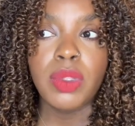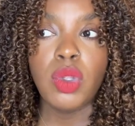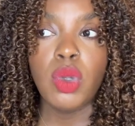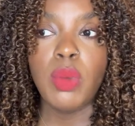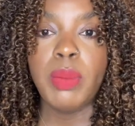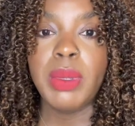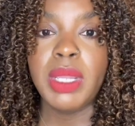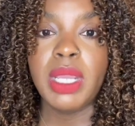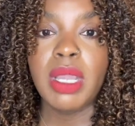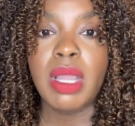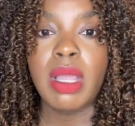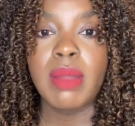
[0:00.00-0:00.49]

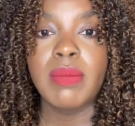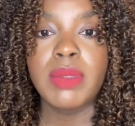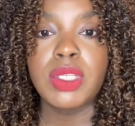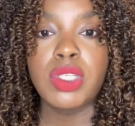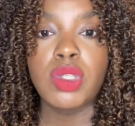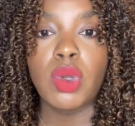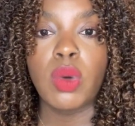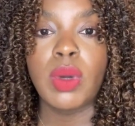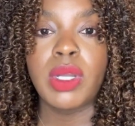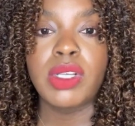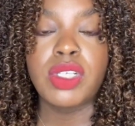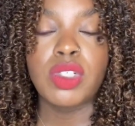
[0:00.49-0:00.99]
you become
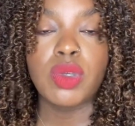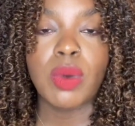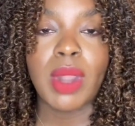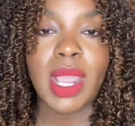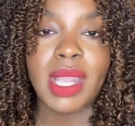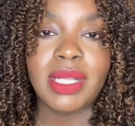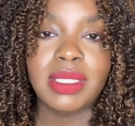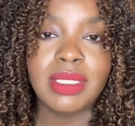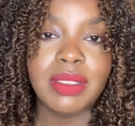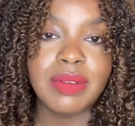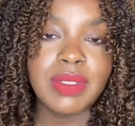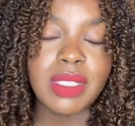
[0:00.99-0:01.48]
so
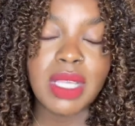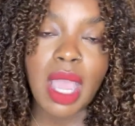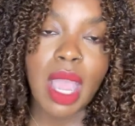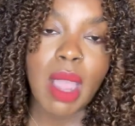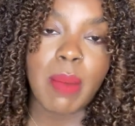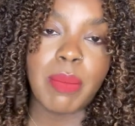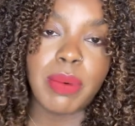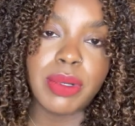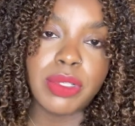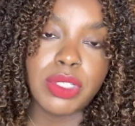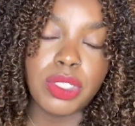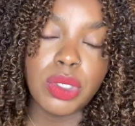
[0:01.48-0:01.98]
attractive to
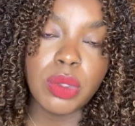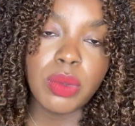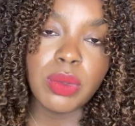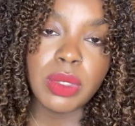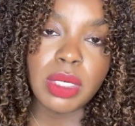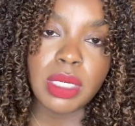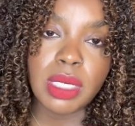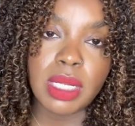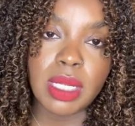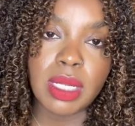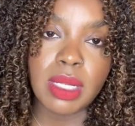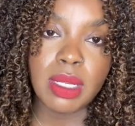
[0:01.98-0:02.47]

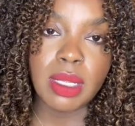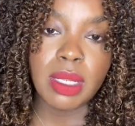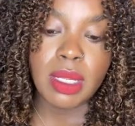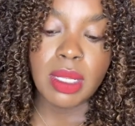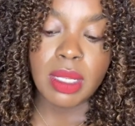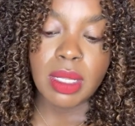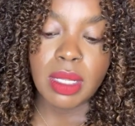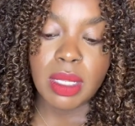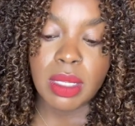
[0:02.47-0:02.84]
opportunity.